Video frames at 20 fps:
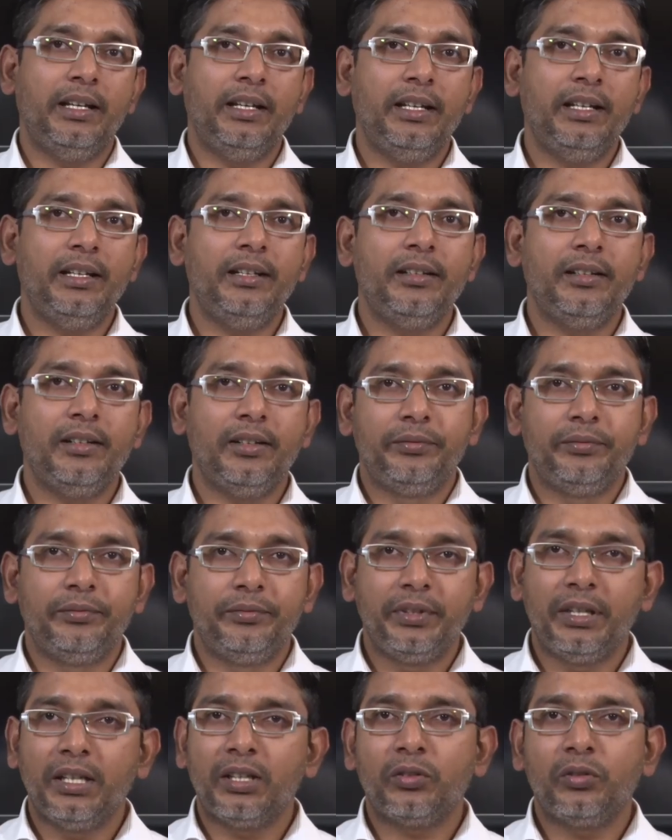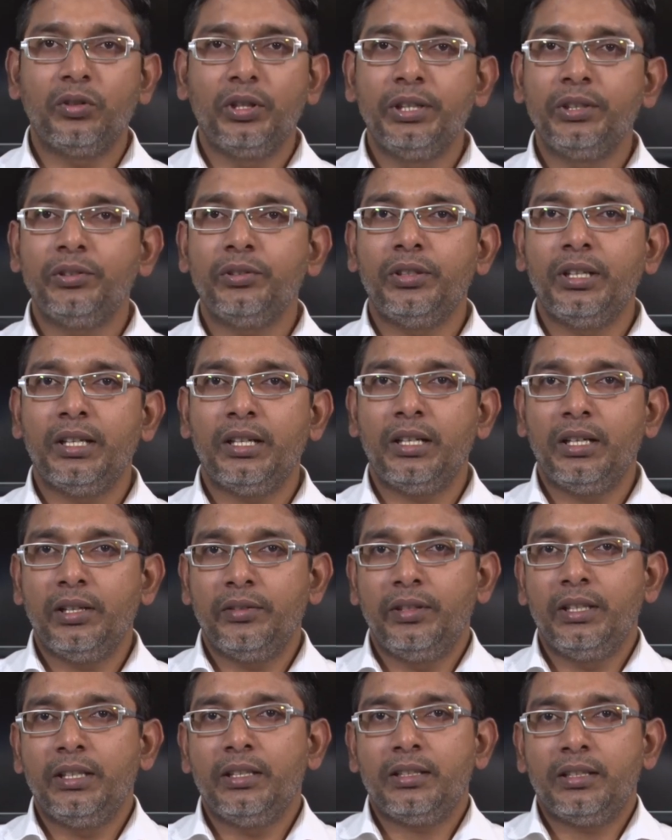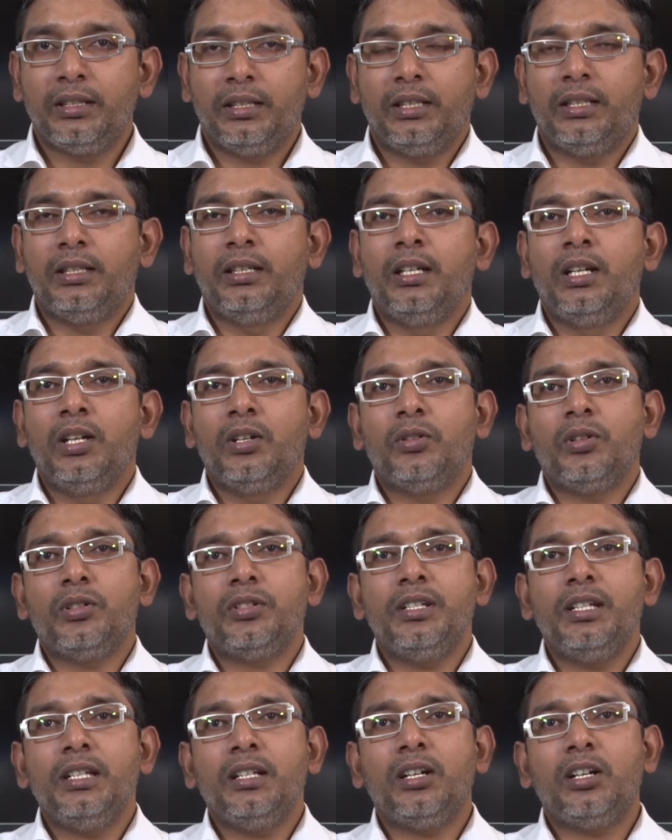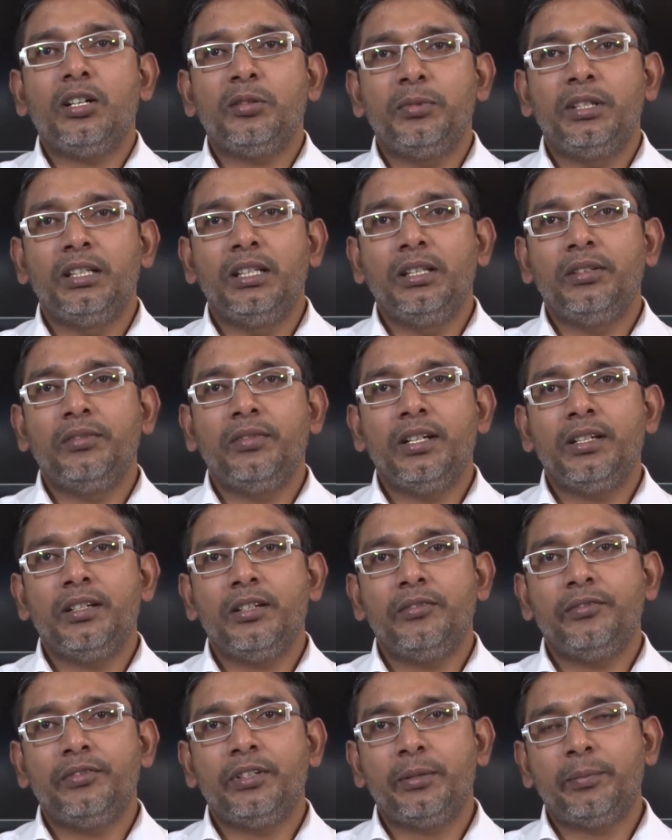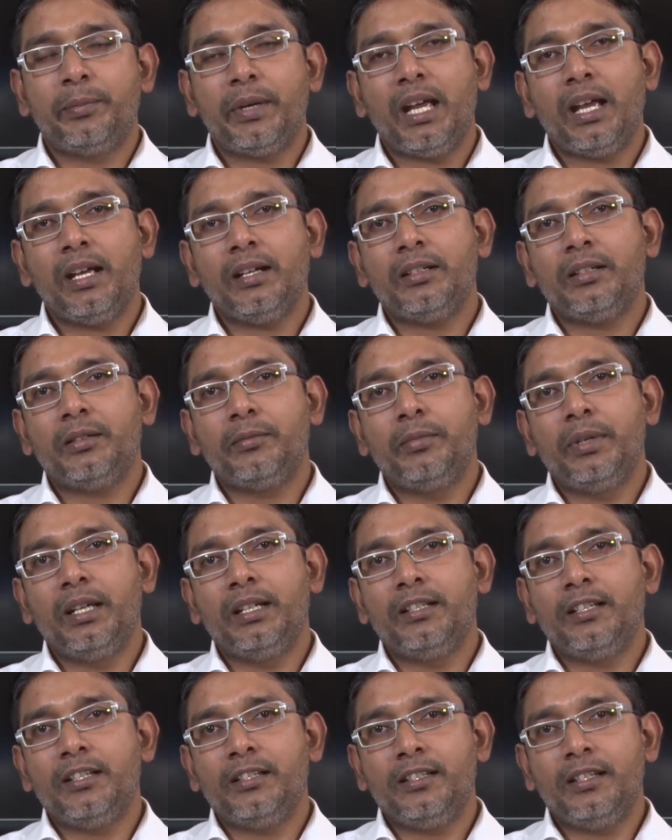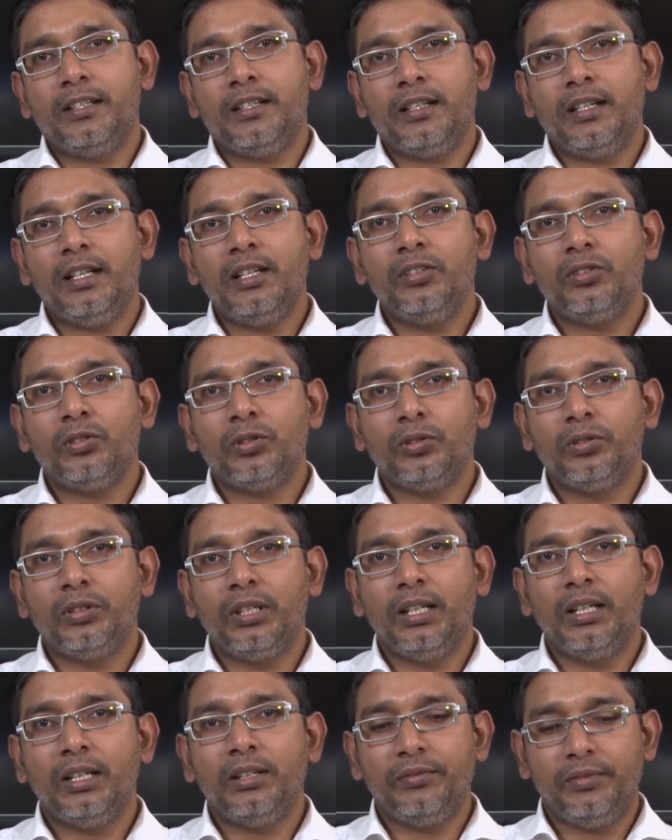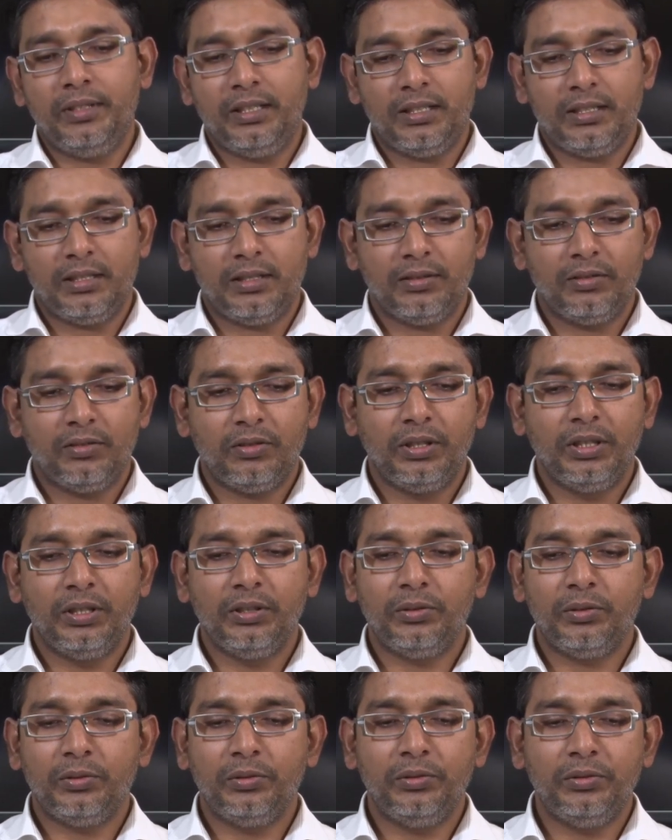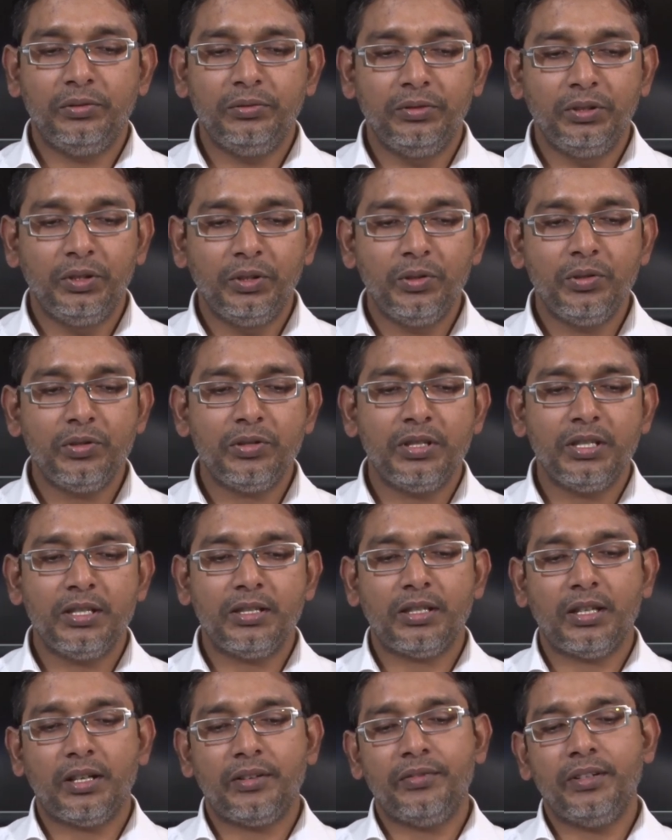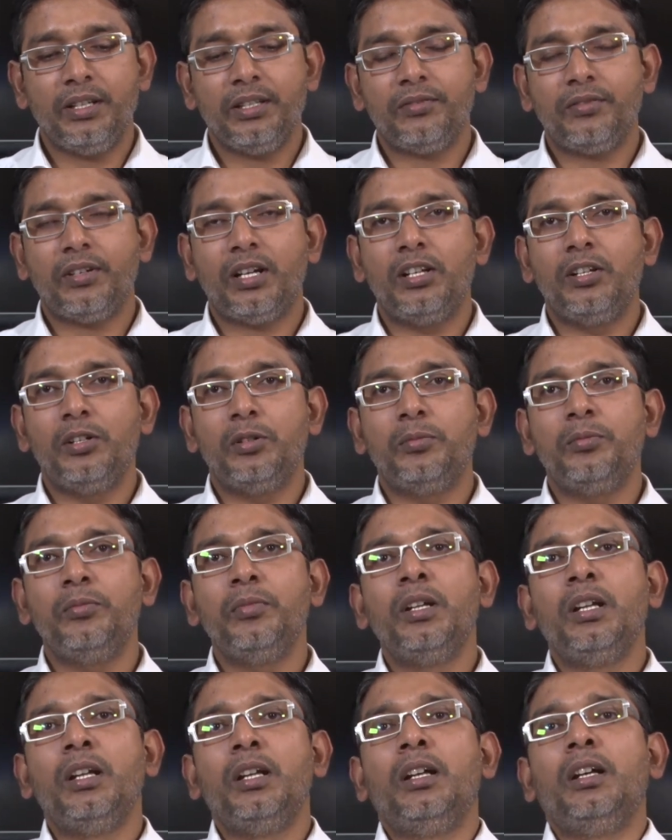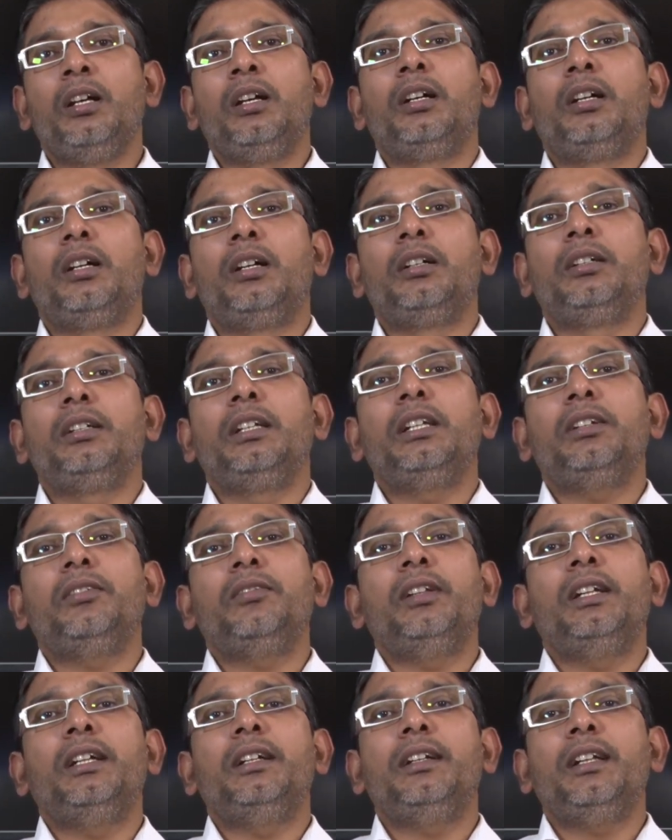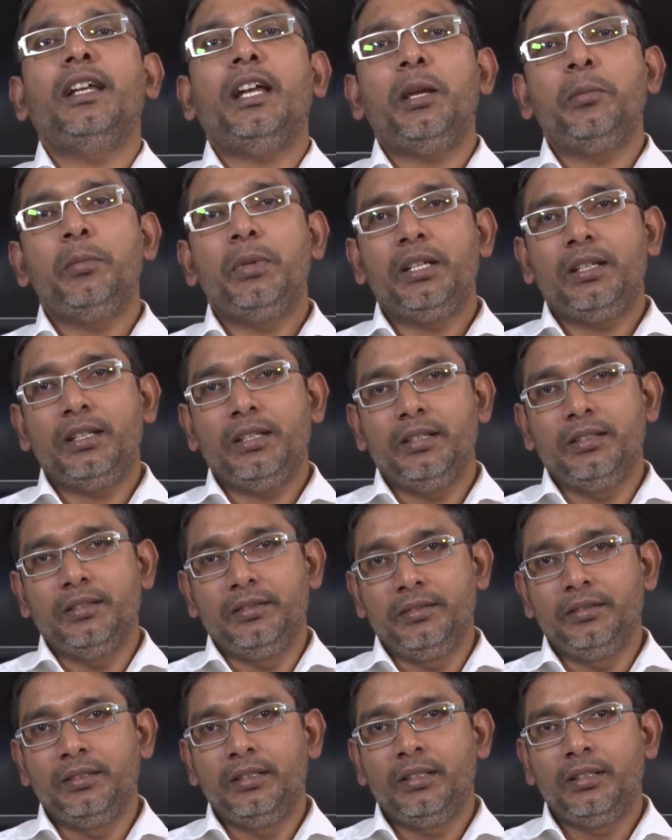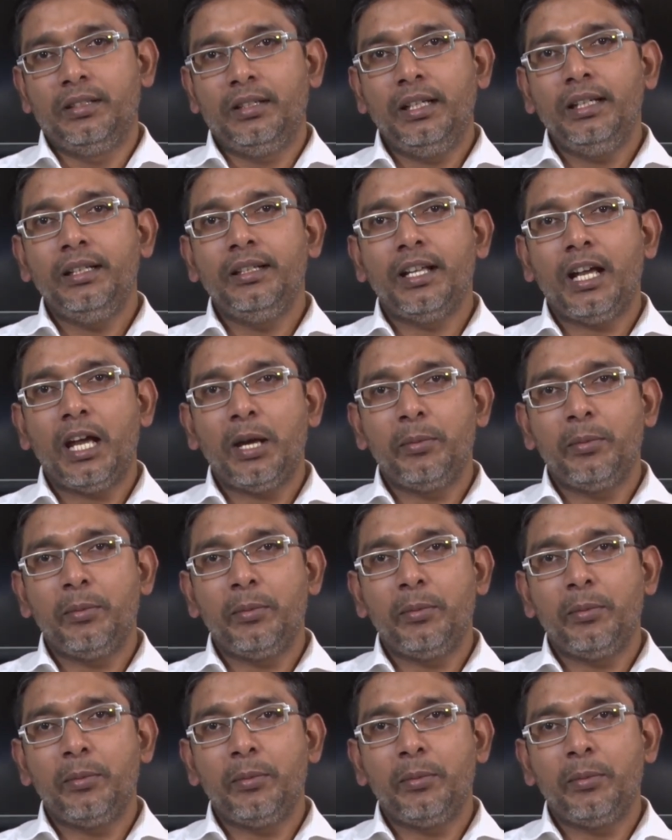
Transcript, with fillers: Indeed, we are going to derive this uh, Kozeny-Carman equation for packed beds etc. So, there we are going to use this surface volume uh, equivalent diameter right